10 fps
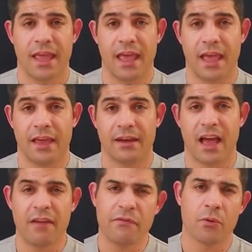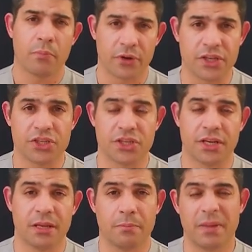and I feel pretty
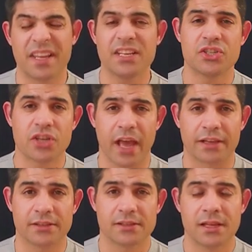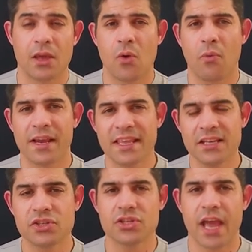shitty, but he checks. When
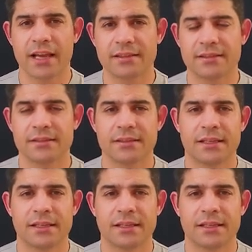he checked